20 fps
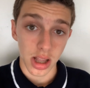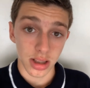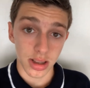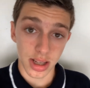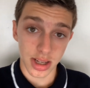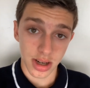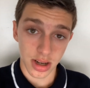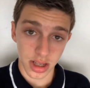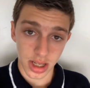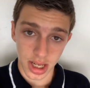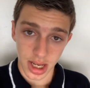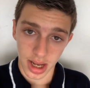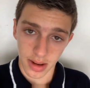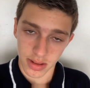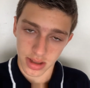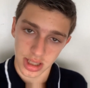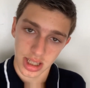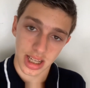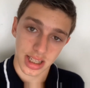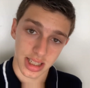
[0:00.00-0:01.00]
Literally today
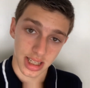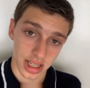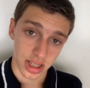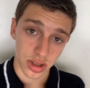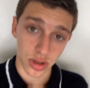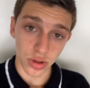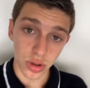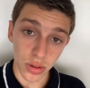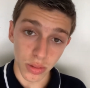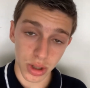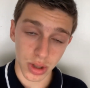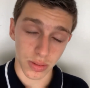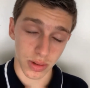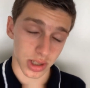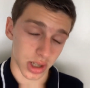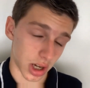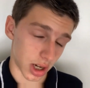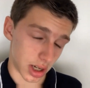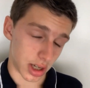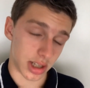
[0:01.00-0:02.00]
was the last day of school, which was
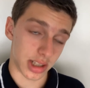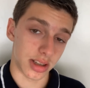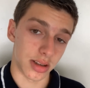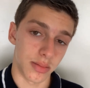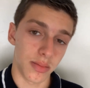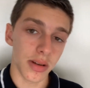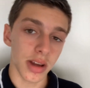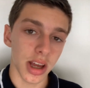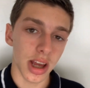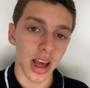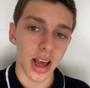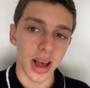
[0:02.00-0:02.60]
awesome,